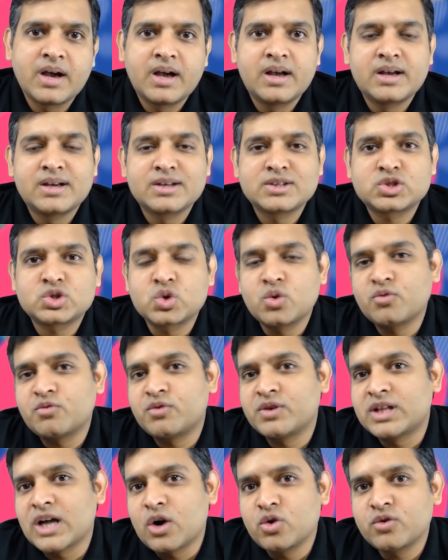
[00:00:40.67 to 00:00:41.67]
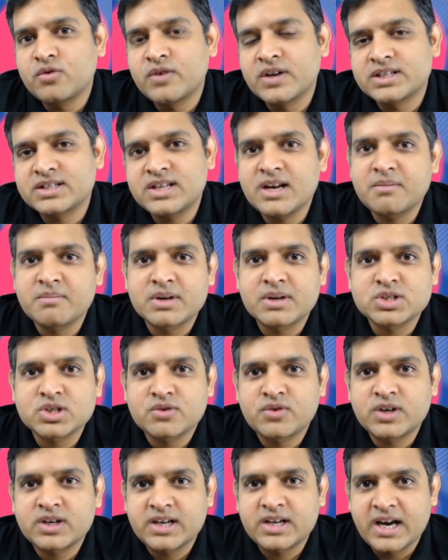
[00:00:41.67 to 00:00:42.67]
So without wasting much
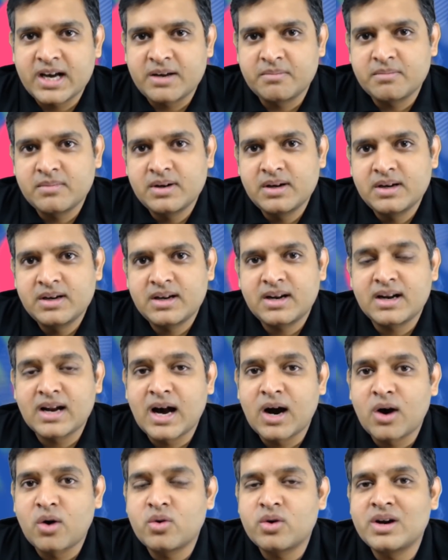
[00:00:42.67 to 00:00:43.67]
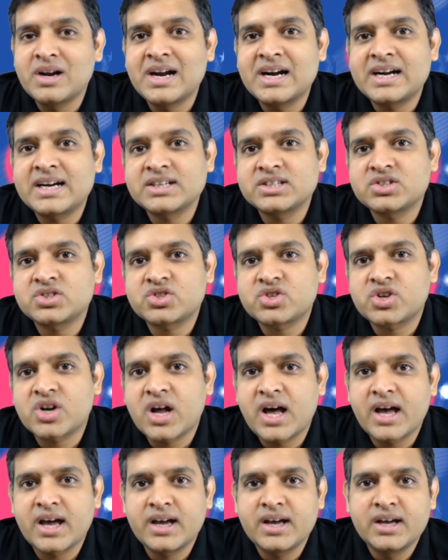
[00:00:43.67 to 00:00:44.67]
of our time, now let us
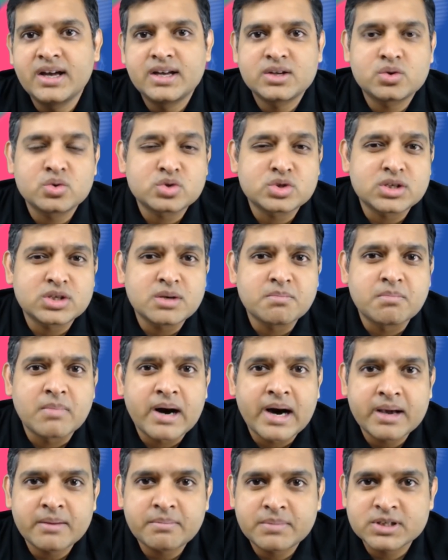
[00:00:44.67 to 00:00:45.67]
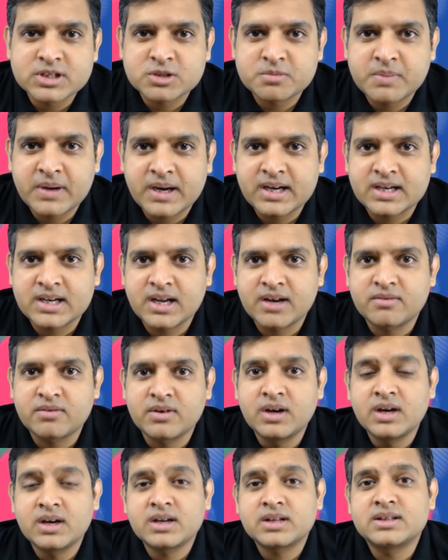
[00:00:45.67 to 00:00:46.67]
try to see my perspective
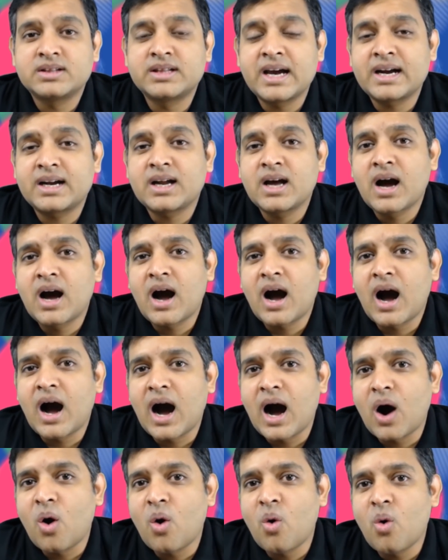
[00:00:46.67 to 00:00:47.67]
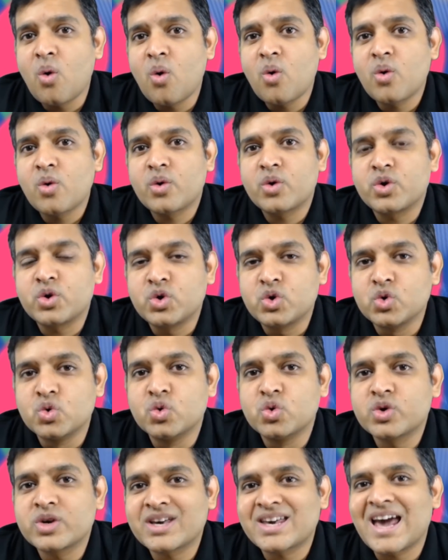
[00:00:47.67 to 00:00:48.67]
that how
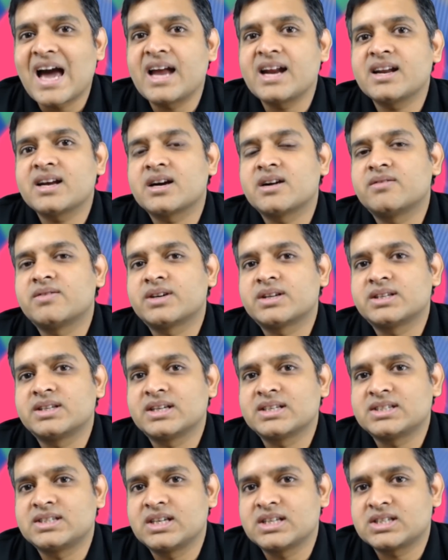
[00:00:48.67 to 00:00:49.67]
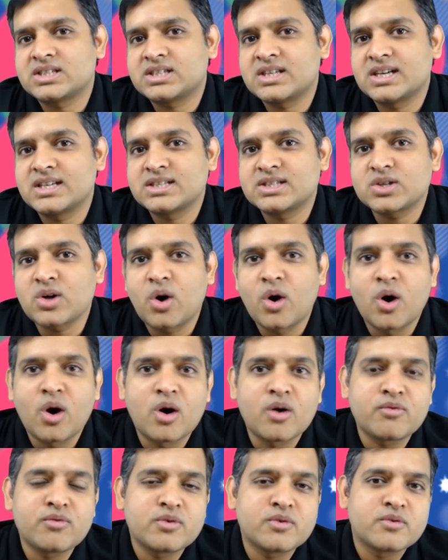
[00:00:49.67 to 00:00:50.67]
you can cover this distance
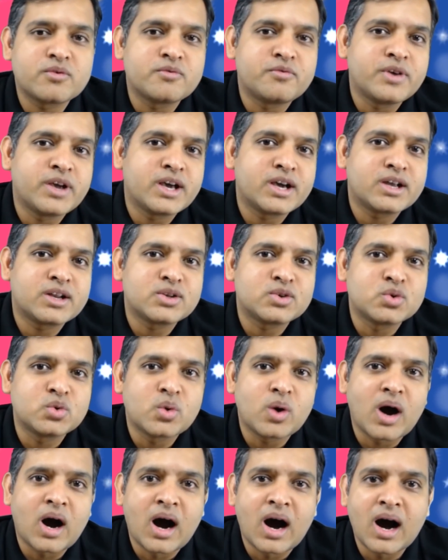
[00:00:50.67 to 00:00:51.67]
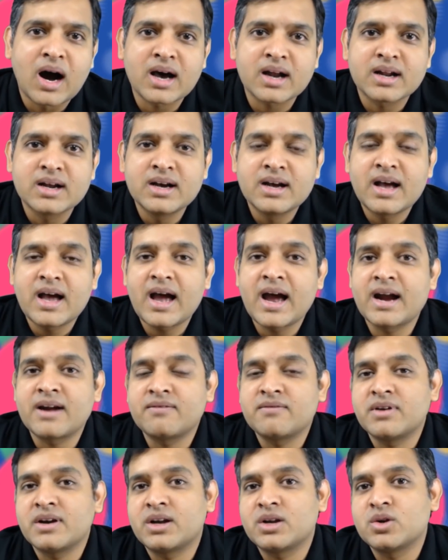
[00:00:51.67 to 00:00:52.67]
of where you are
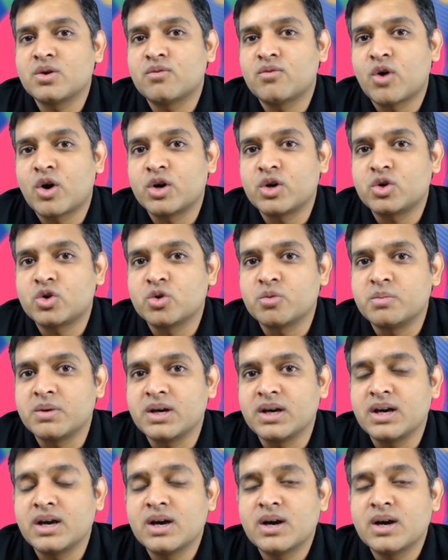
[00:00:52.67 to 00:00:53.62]
and where you want to be.